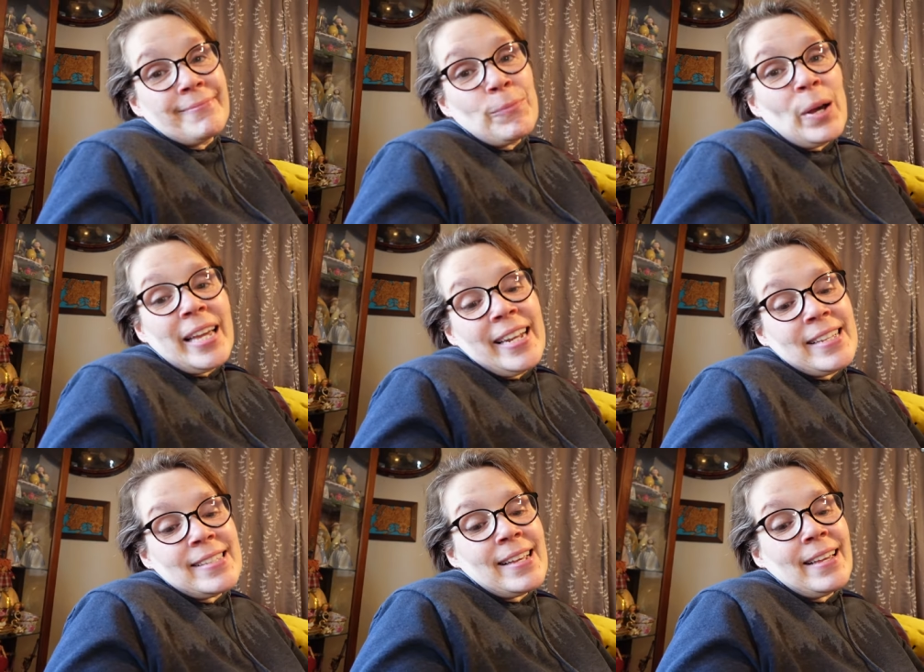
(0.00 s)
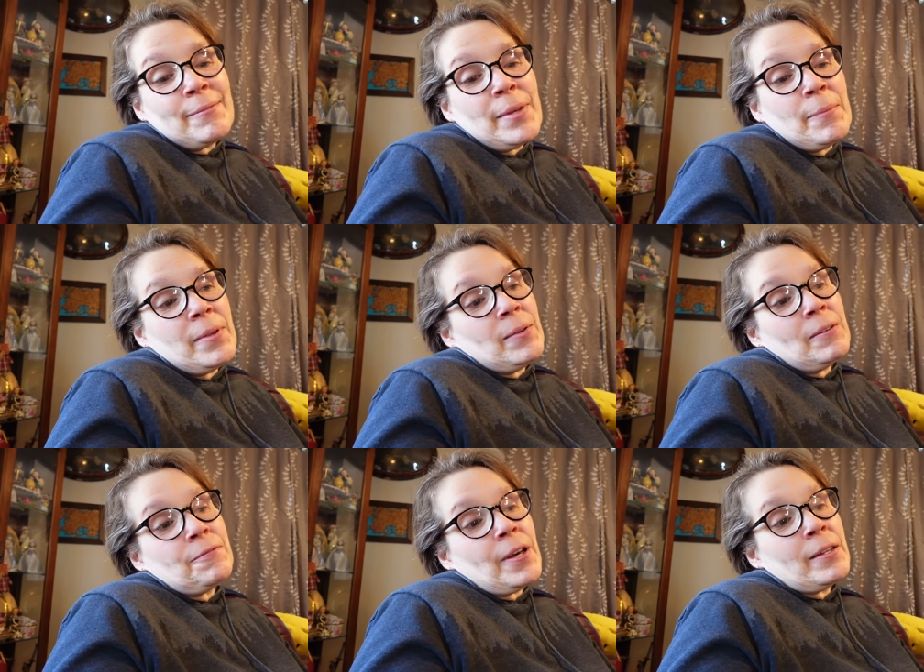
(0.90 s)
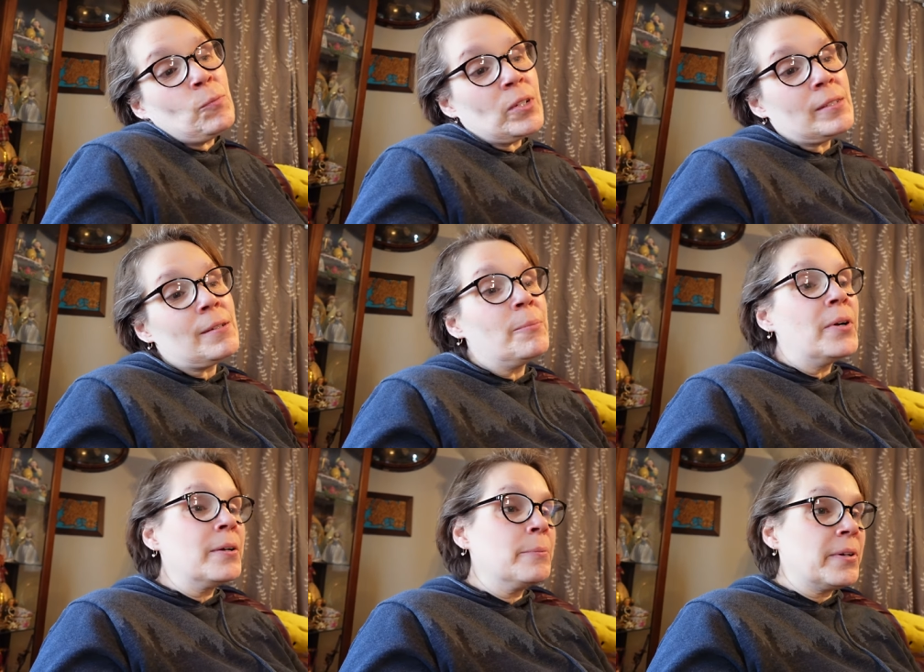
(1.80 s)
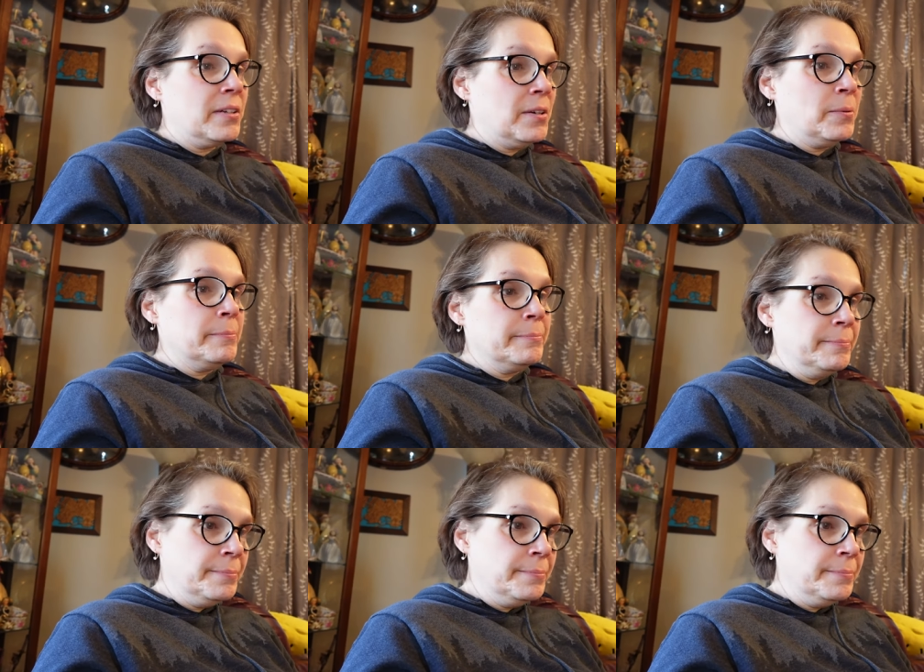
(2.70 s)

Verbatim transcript: What can I say? Maybe I'll find one somewhere and bring it home.